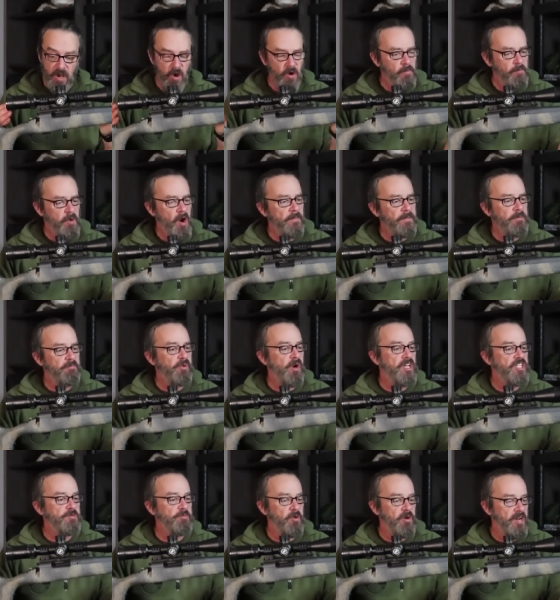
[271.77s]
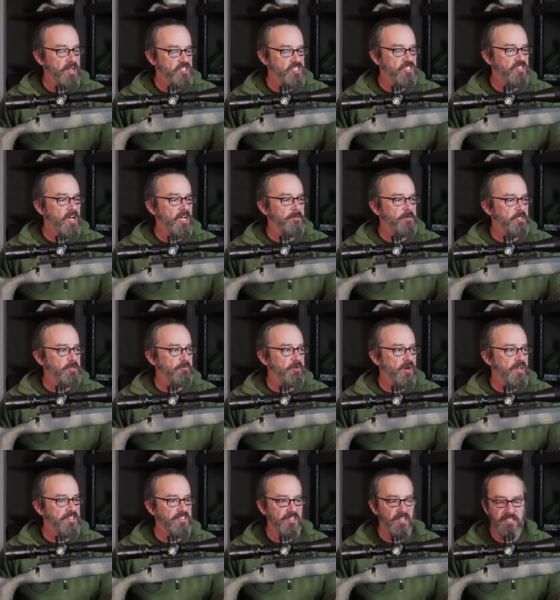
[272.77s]
oh, probably price point, I should talk about the
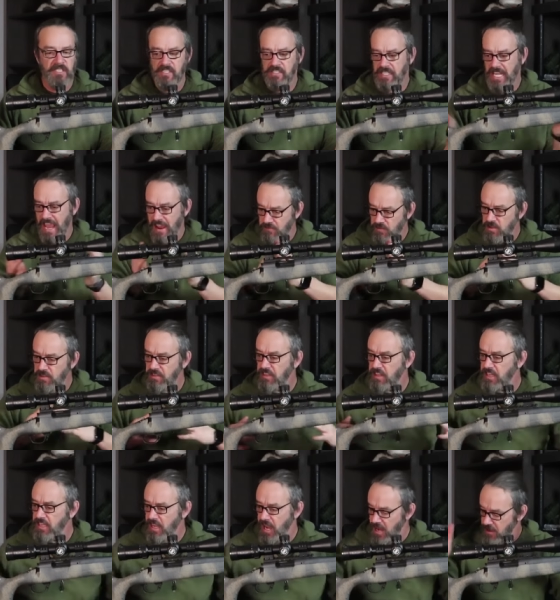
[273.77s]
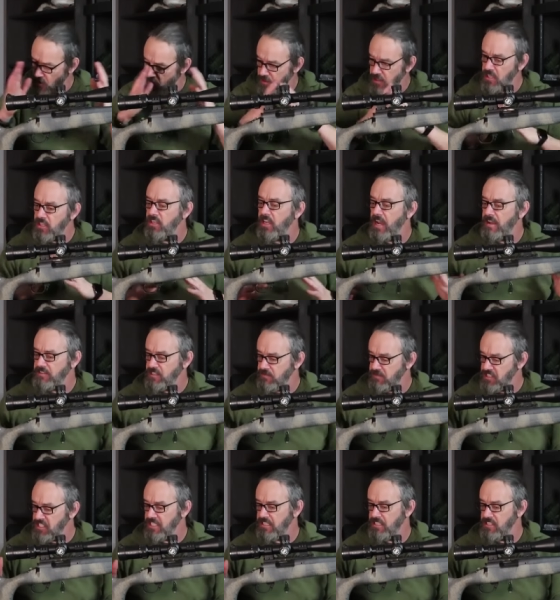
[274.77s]
price on this. Everything, I know that you guys
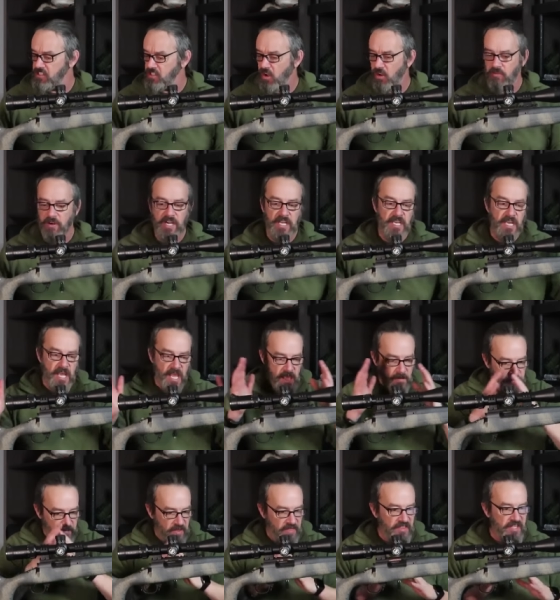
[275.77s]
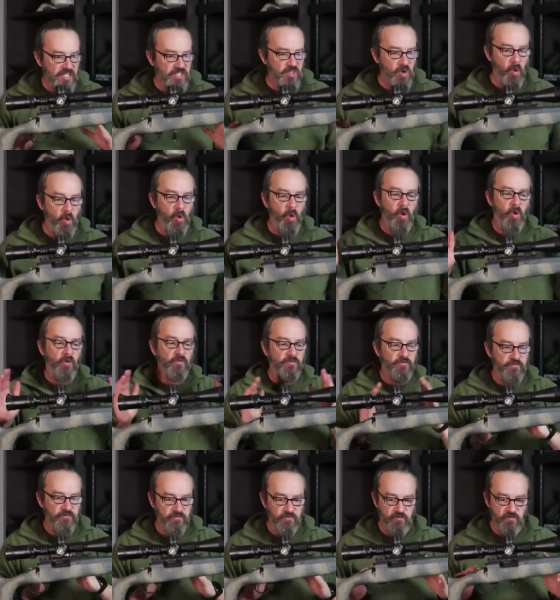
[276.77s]
have seen this already, but this
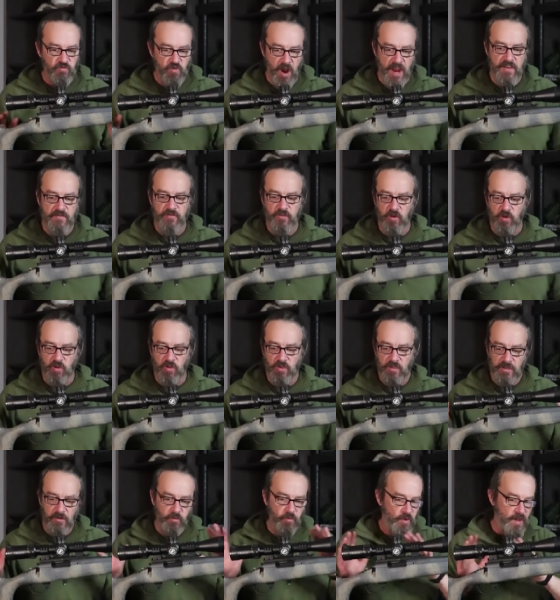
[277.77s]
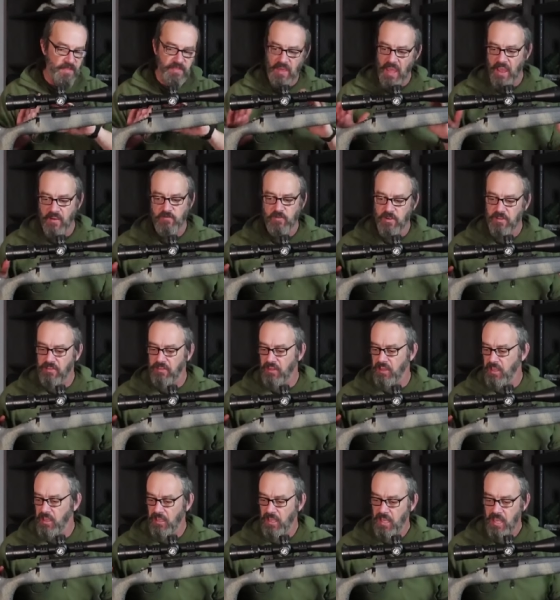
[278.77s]
whole rifle with
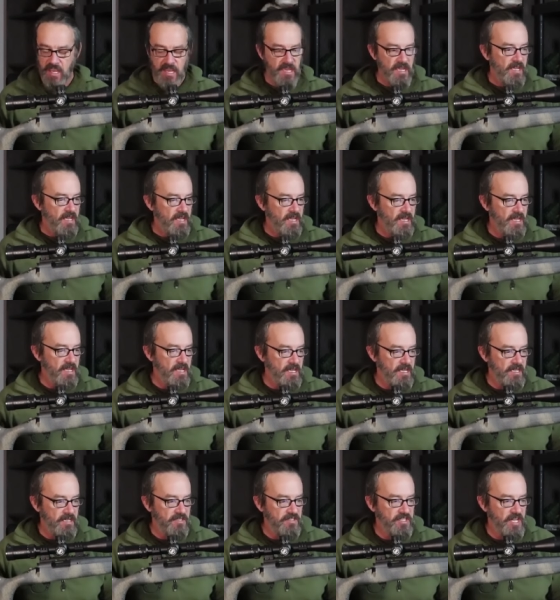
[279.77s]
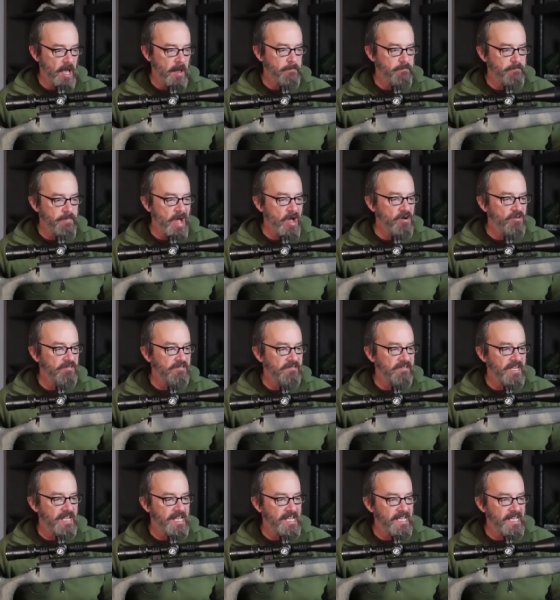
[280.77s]
everything is about,